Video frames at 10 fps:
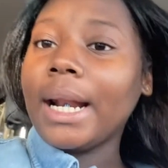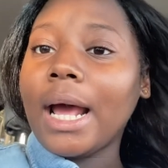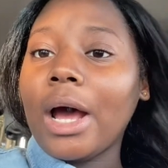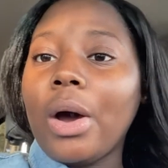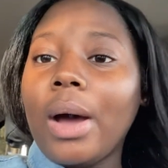
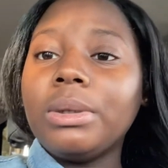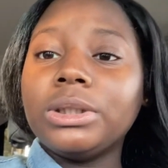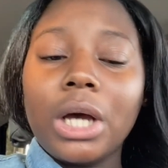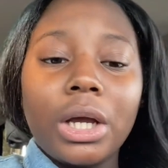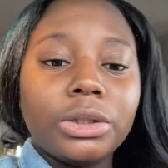out. I've been
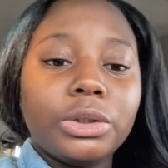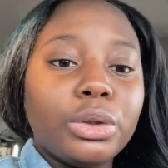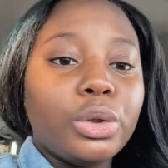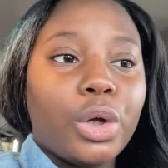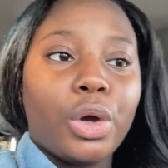talking too
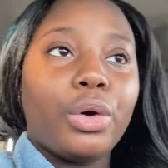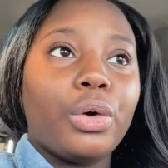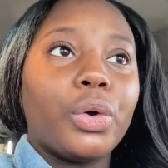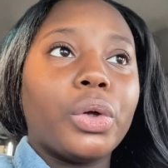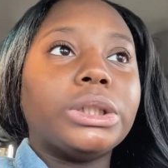
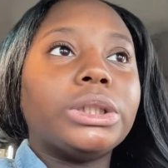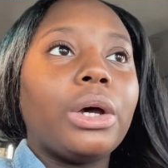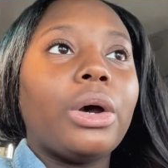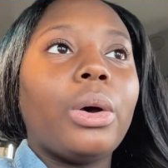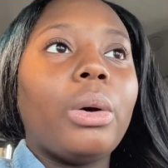long,
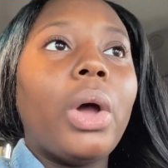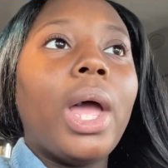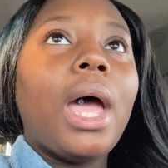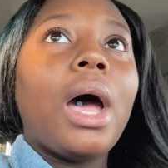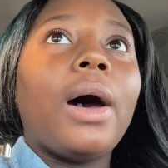so
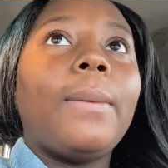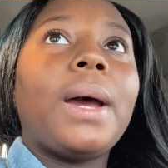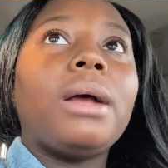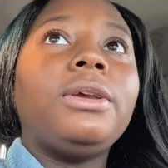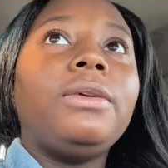I'll
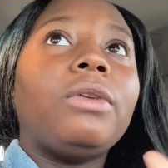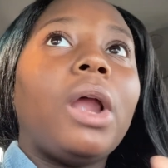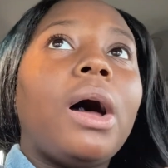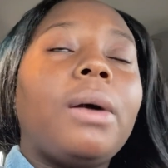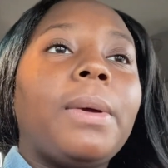probably
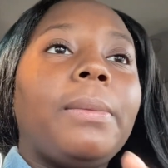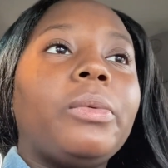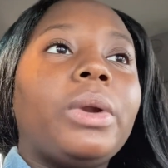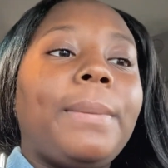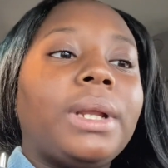vlog maybe
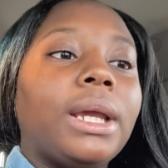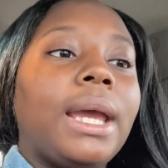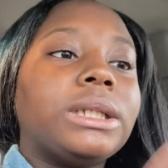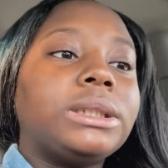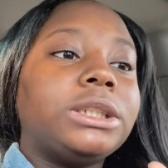when I'm at the
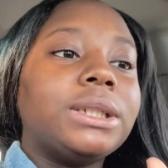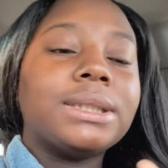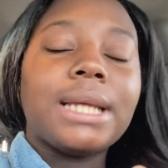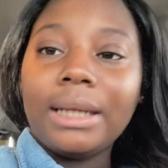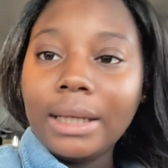gas station because
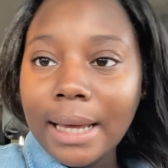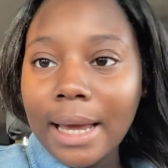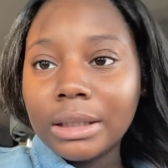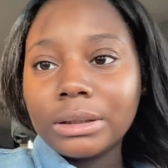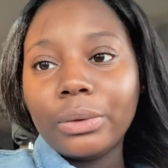I need
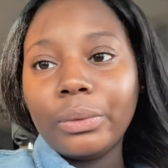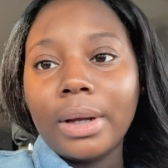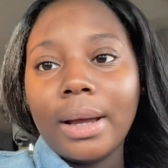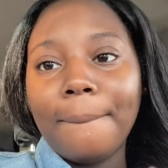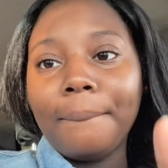gas, or when
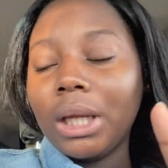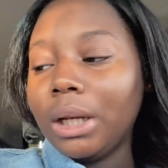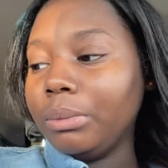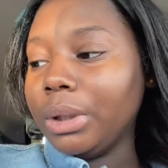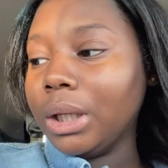I'm
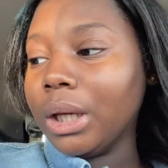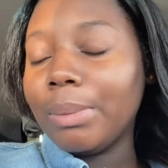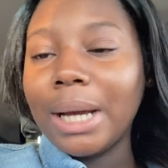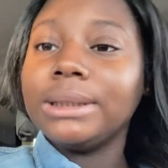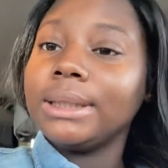getting me a
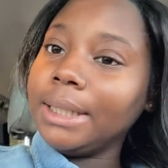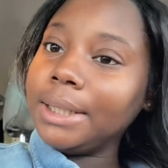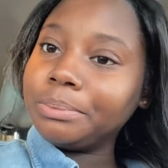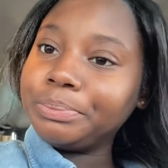bite to eat.